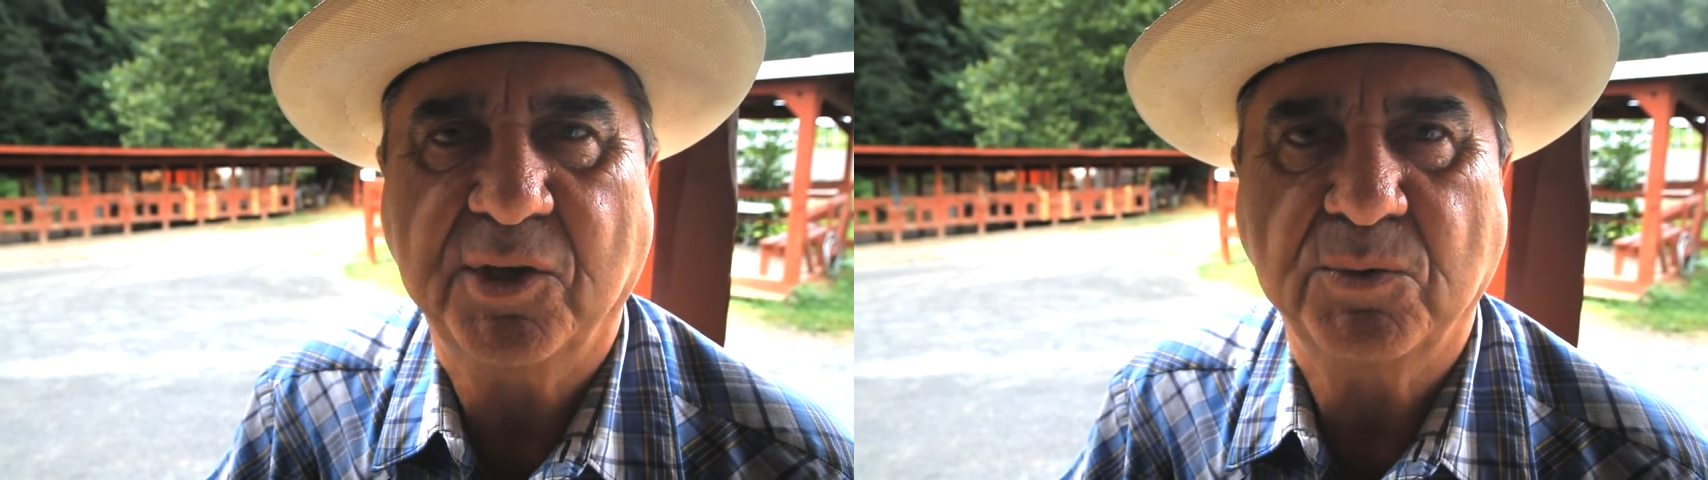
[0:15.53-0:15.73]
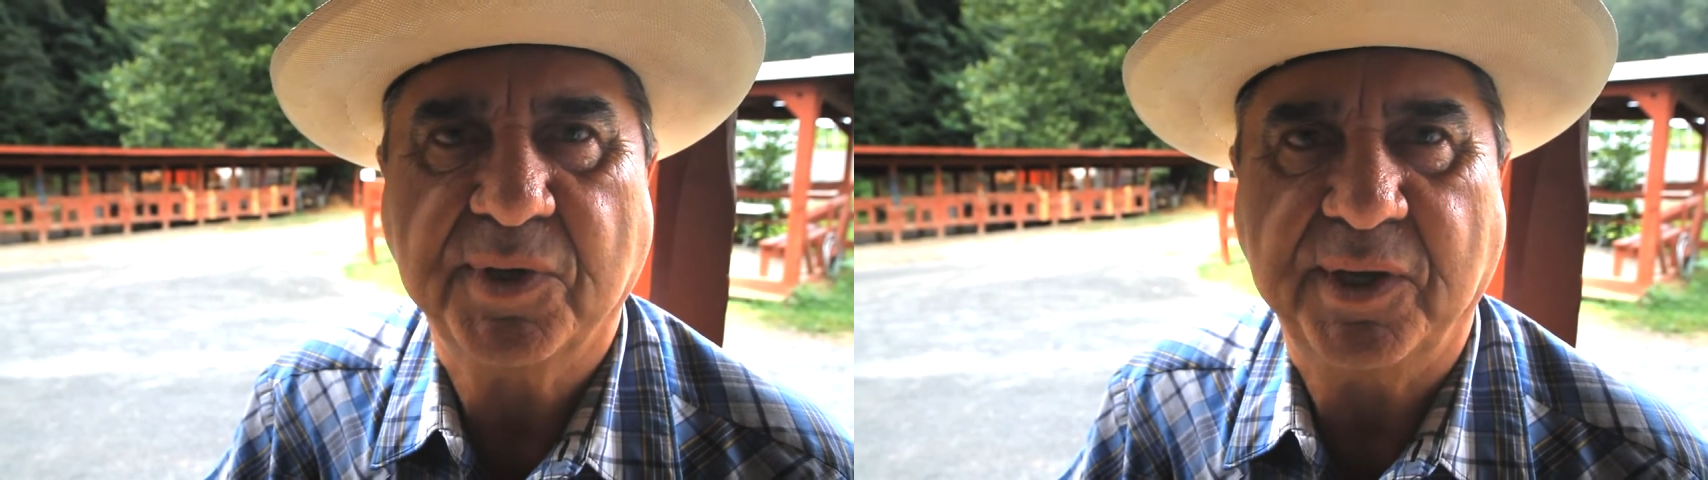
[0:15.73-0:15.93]

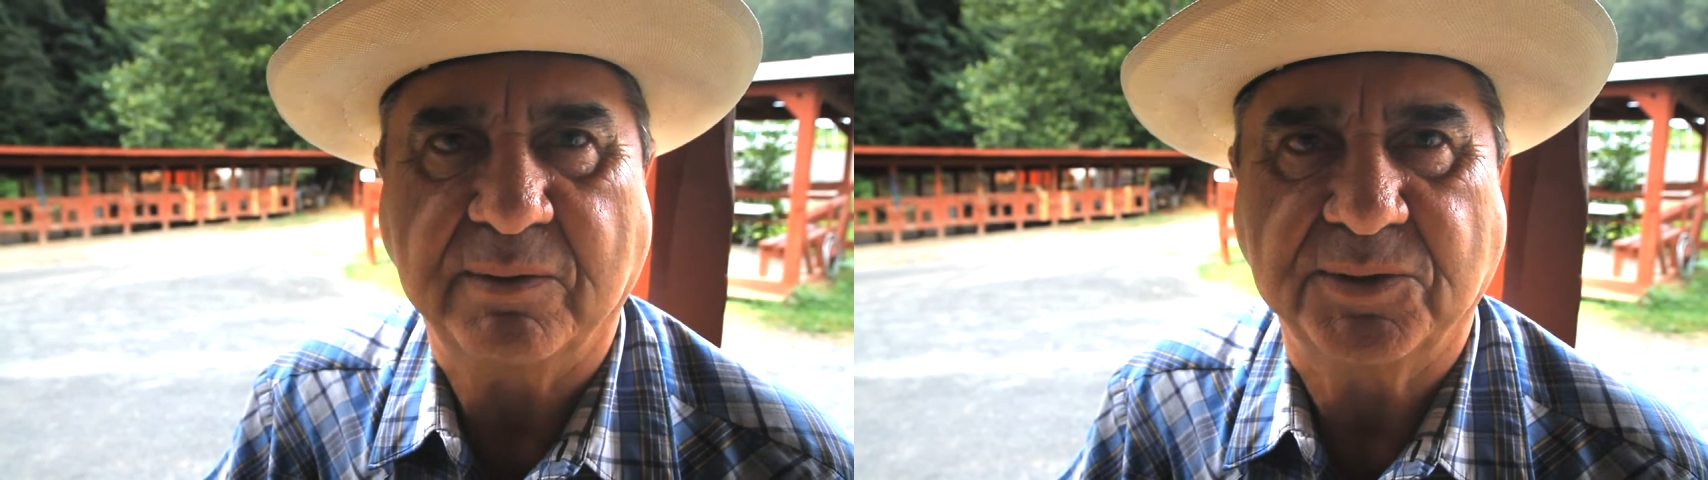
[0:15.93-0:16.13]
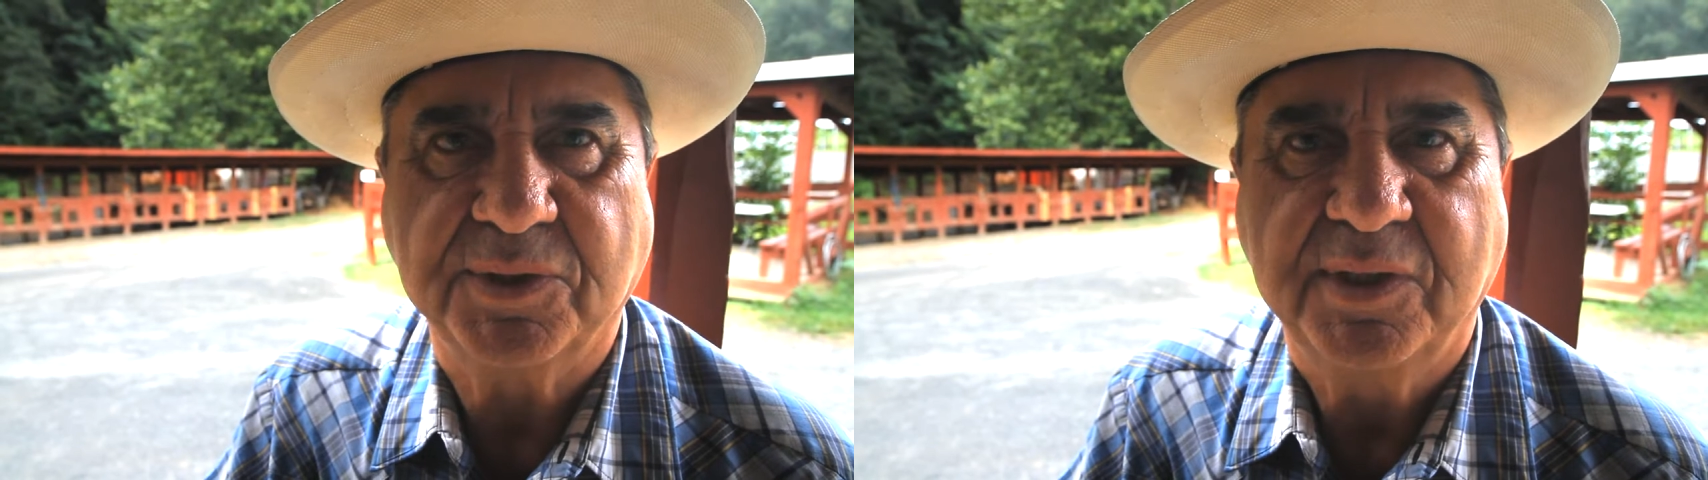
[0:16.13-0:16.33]

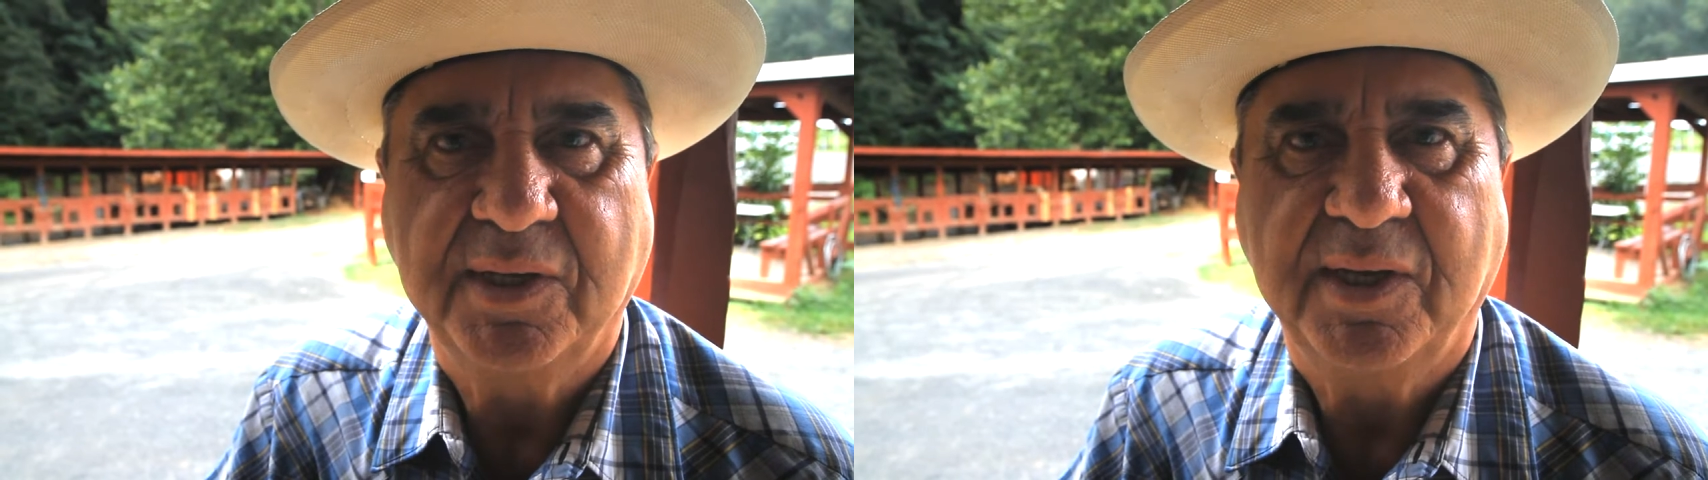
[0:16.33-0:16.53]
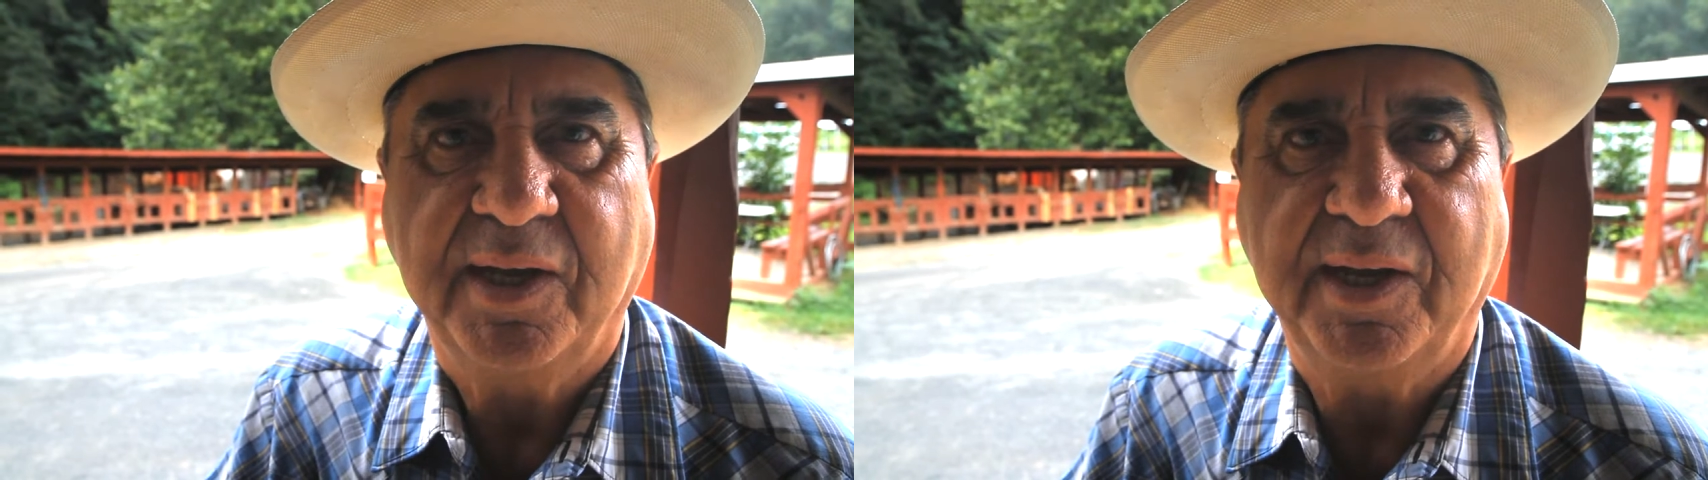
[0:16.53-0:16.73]
hotels.
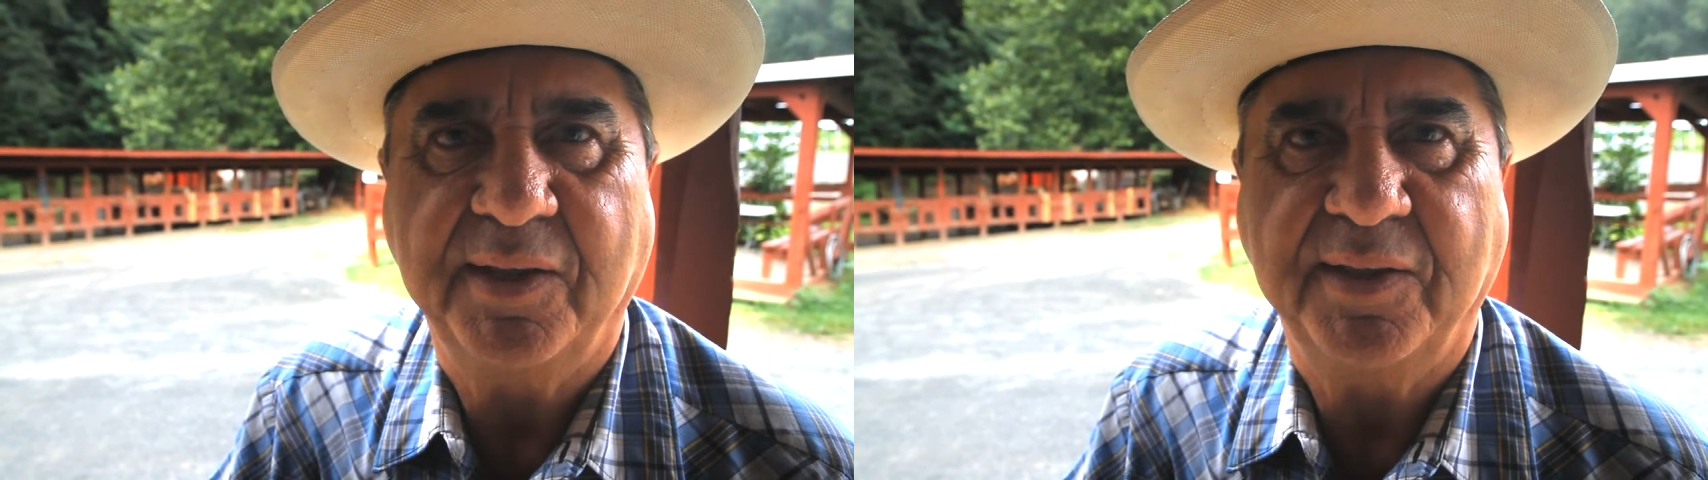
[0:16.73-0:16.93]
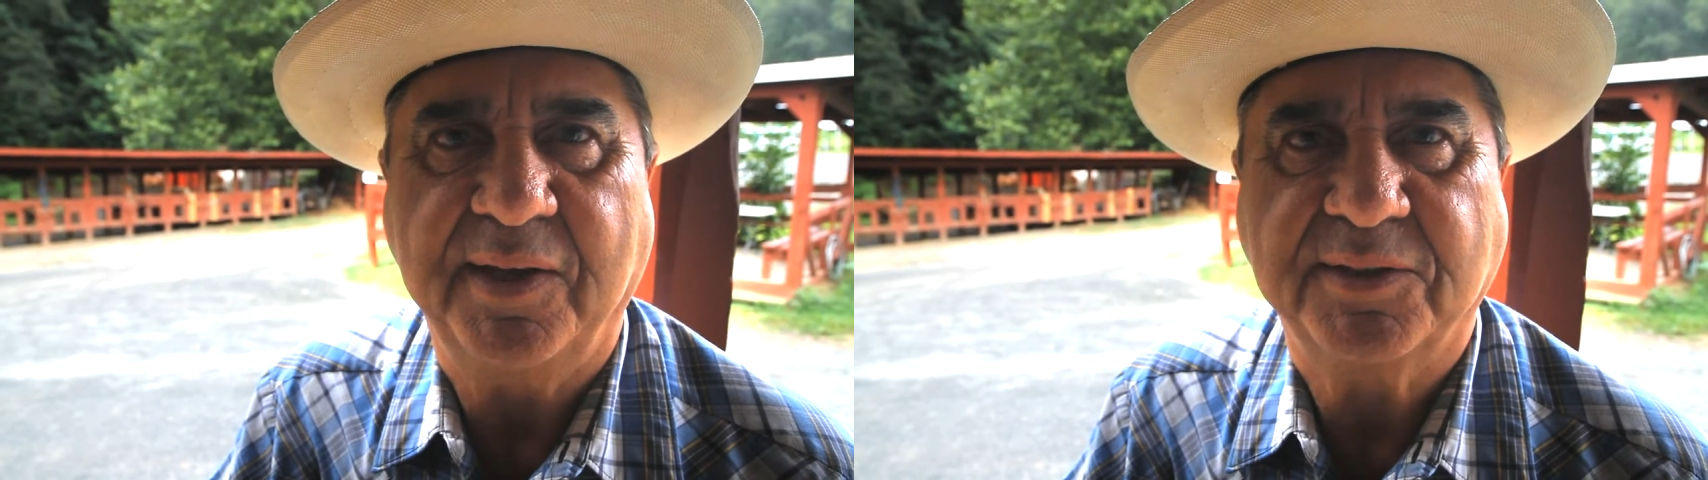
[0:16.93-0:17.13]

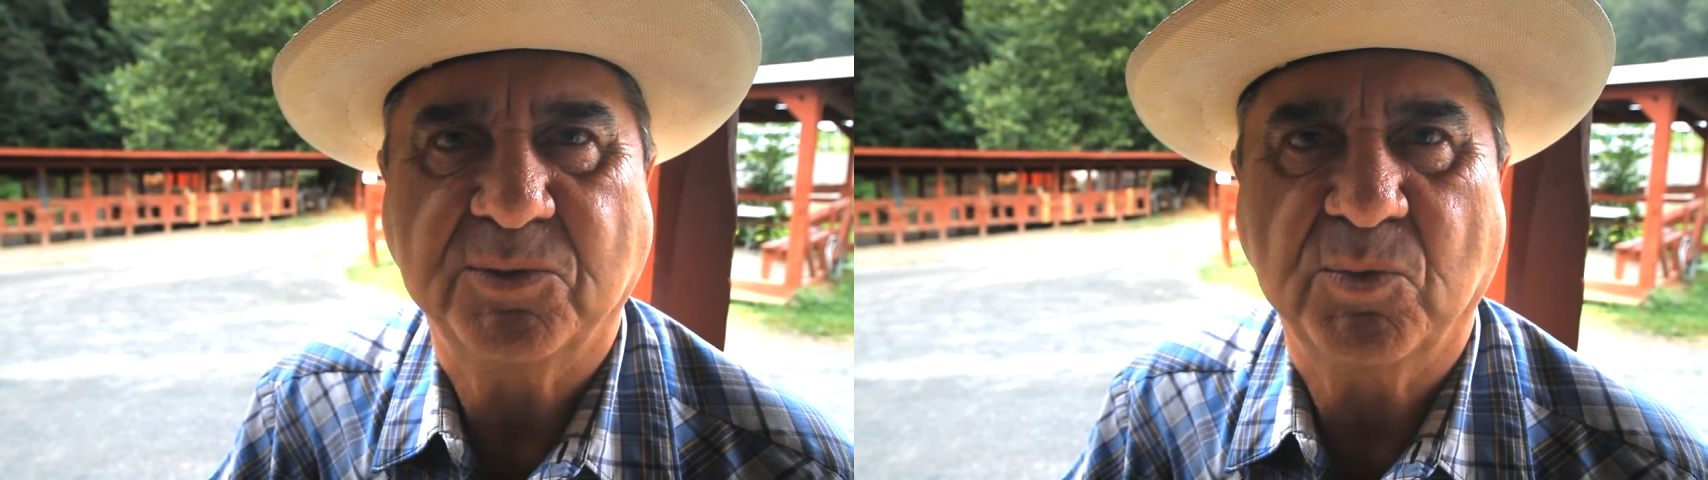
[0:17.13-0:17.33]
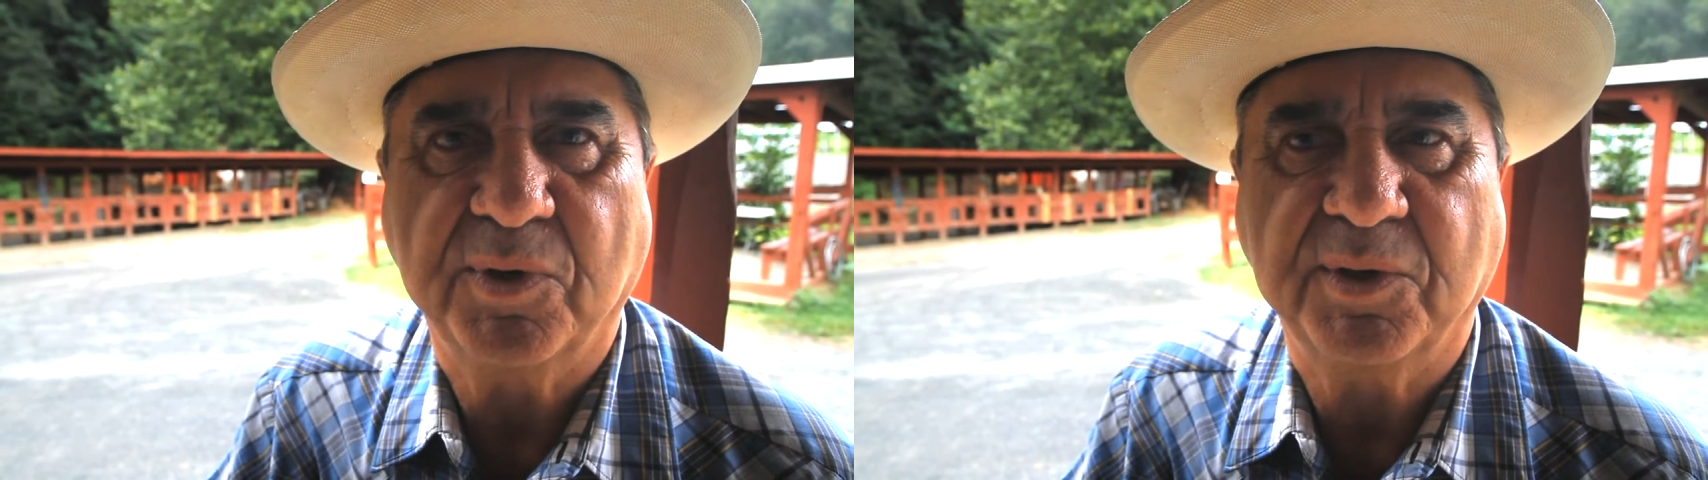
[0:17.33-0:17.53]
And
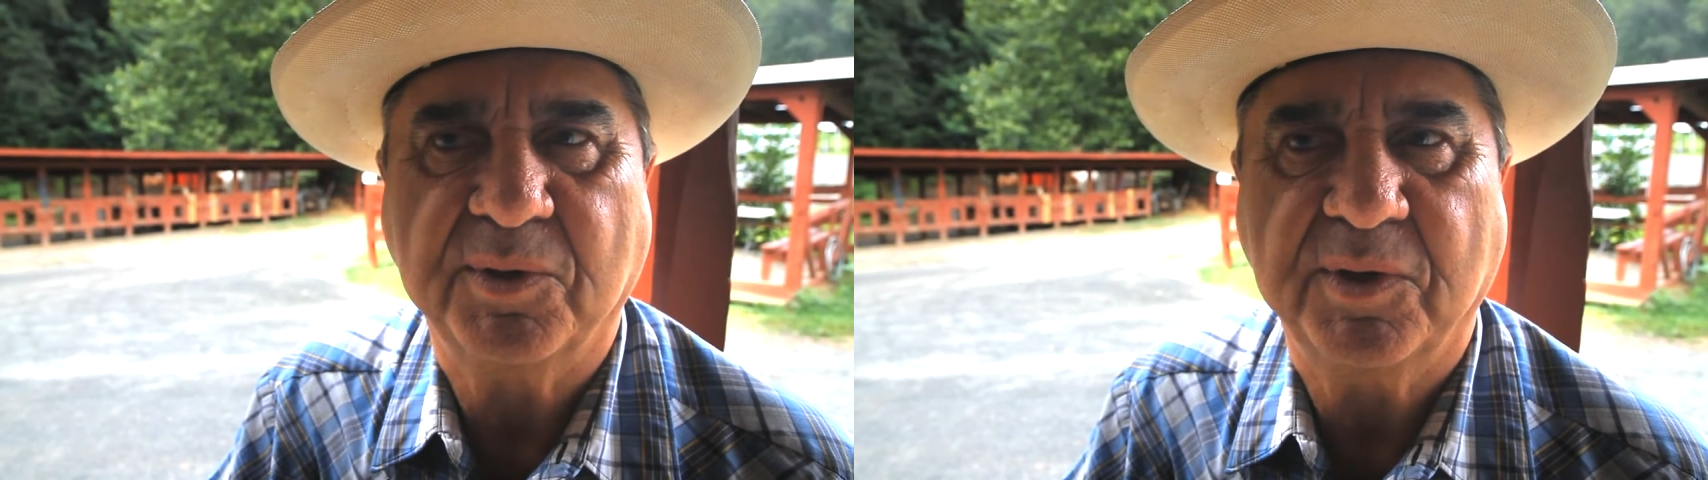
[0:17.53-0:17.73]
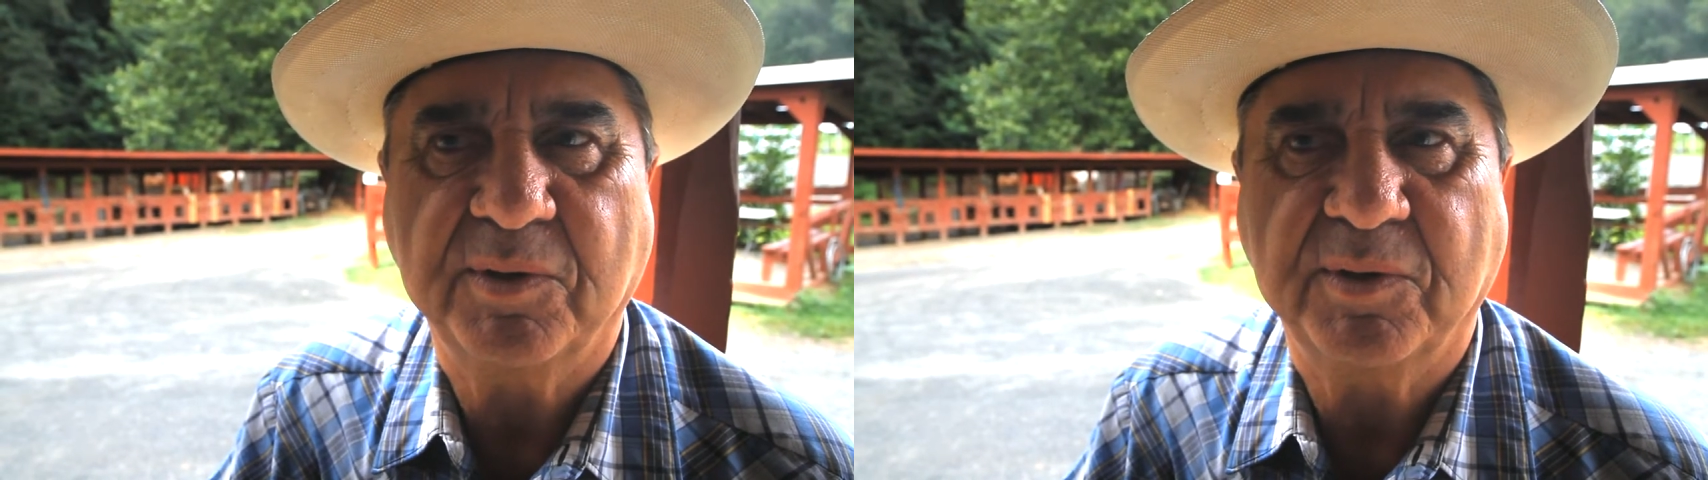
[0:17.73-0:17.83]
it's working